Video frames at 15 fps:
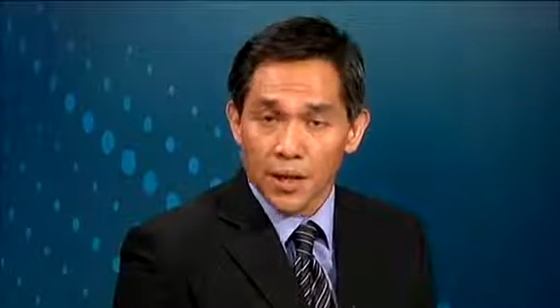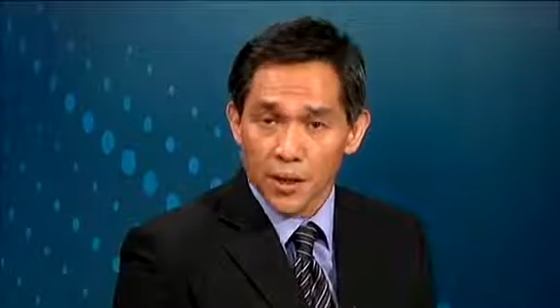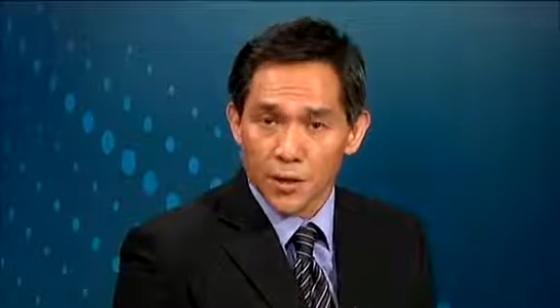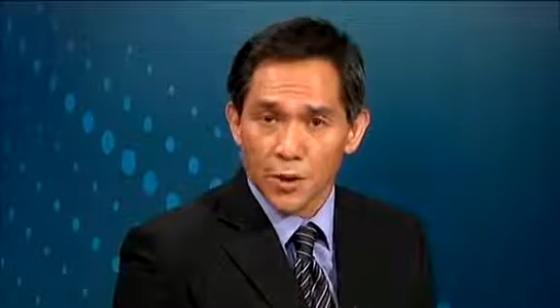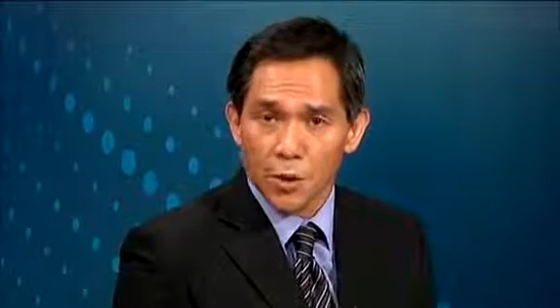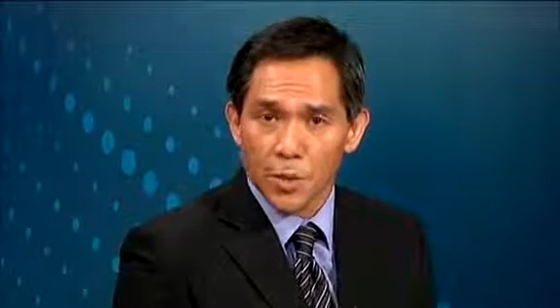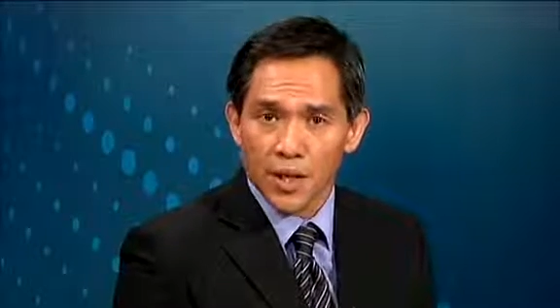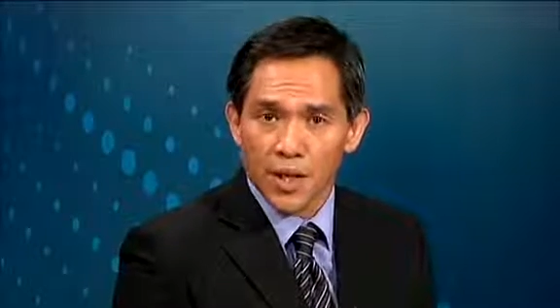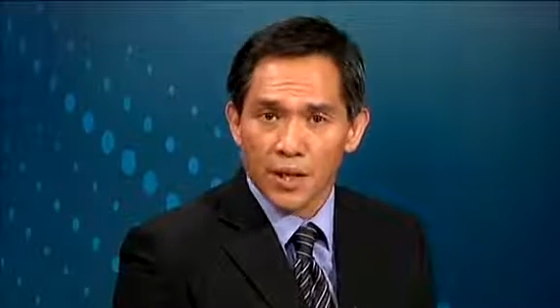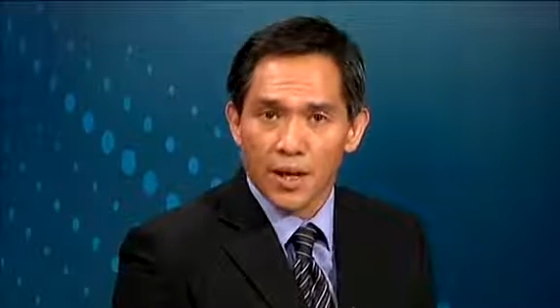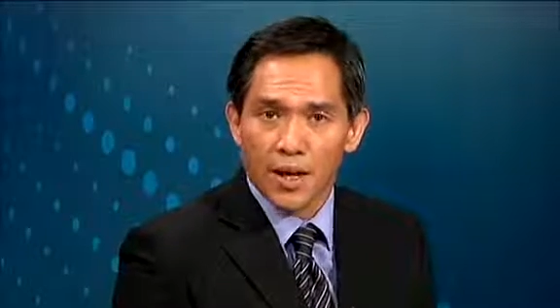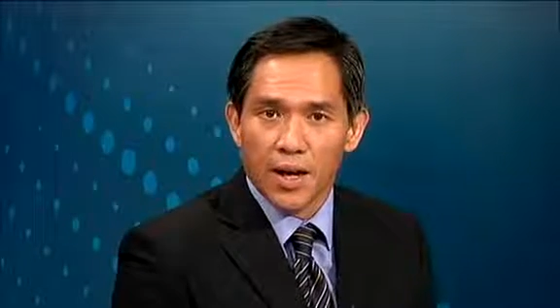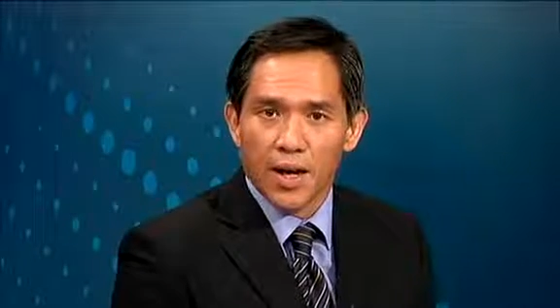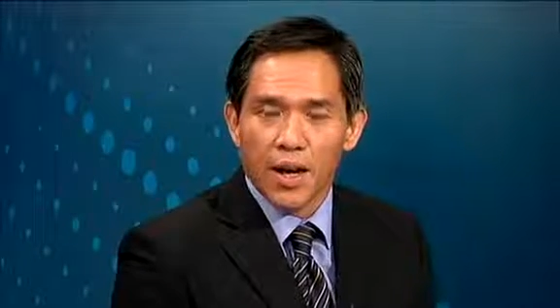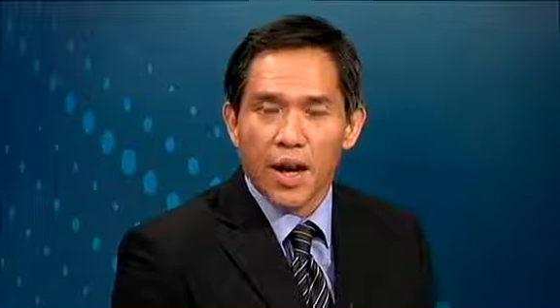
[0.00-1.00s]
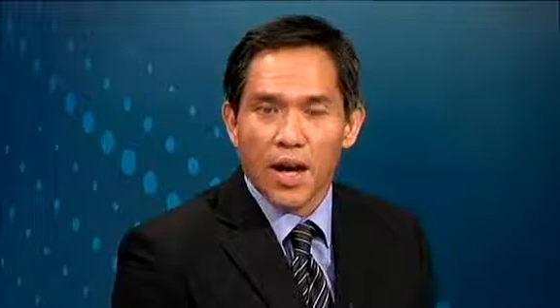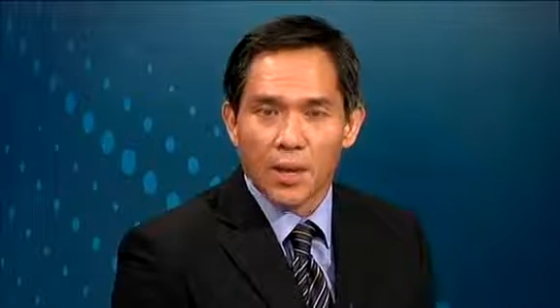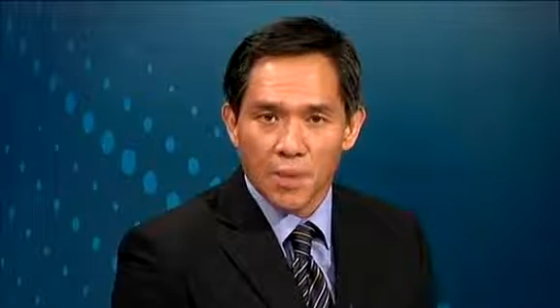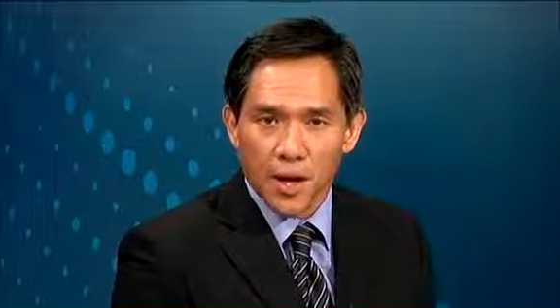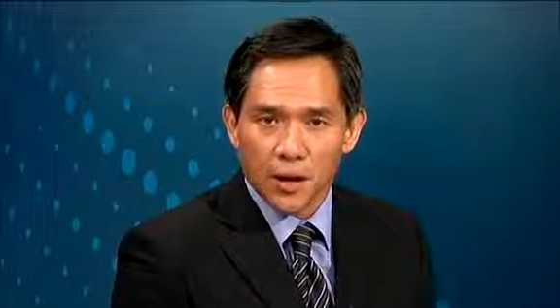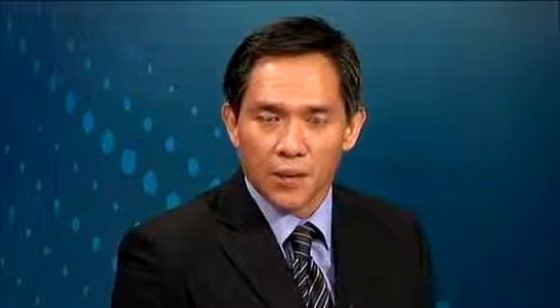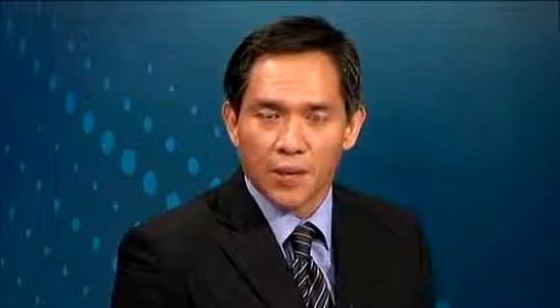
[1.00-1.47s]
Energy Week.
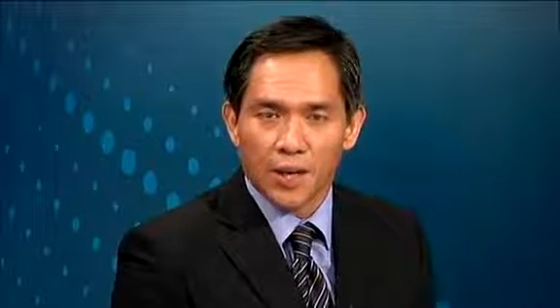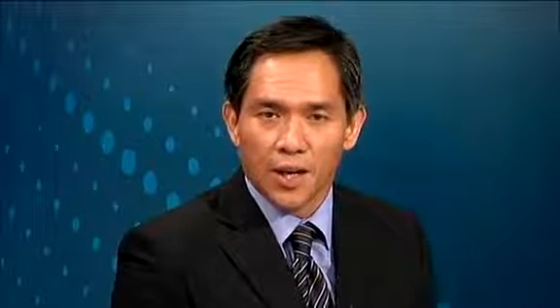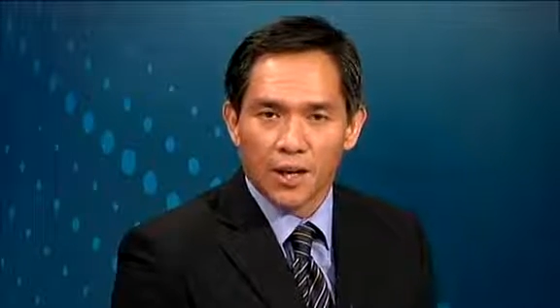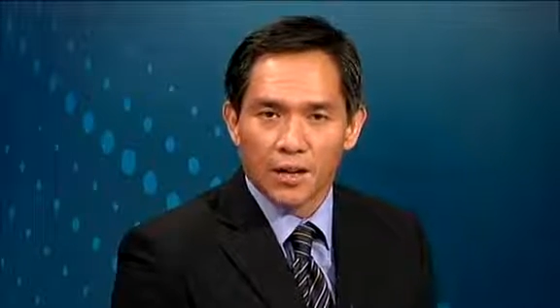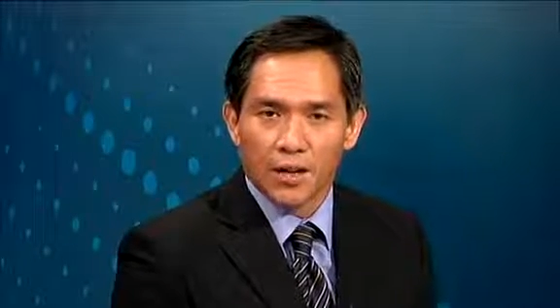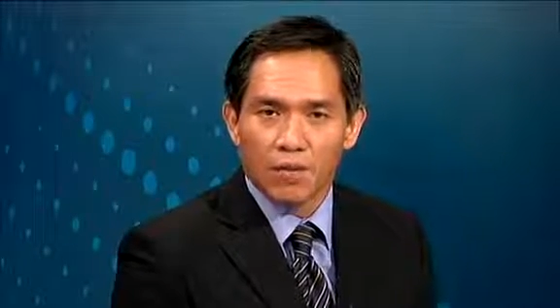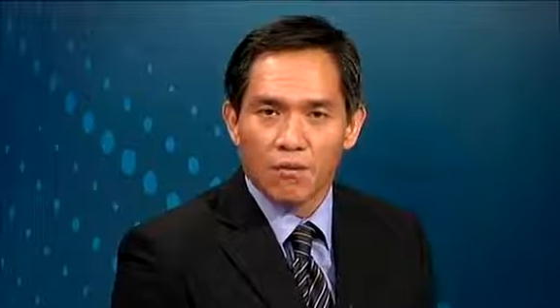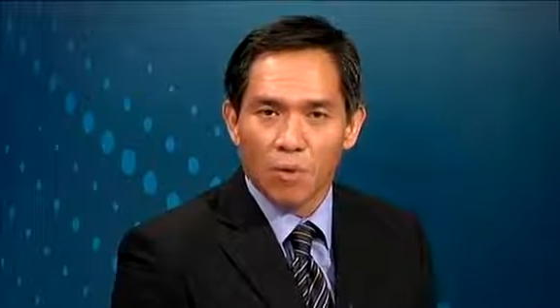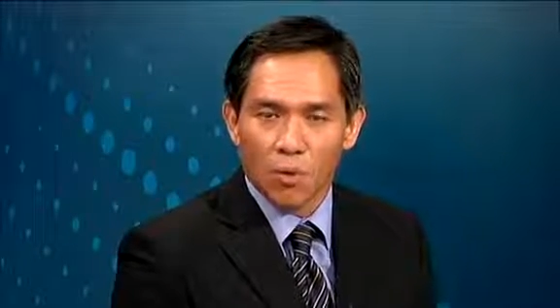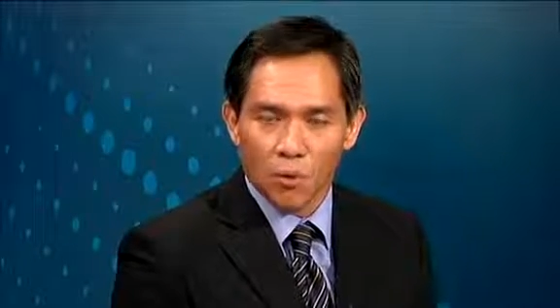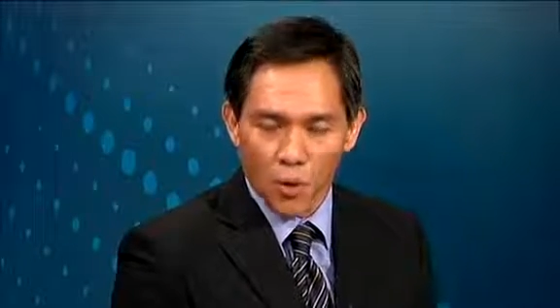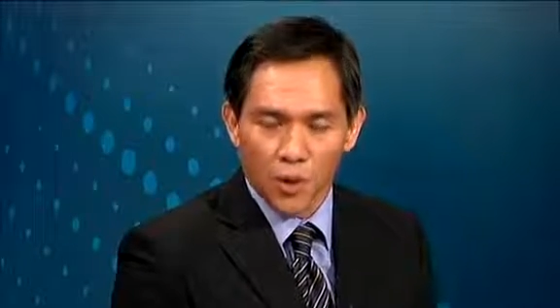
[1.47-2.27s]
I'm Adil Gay for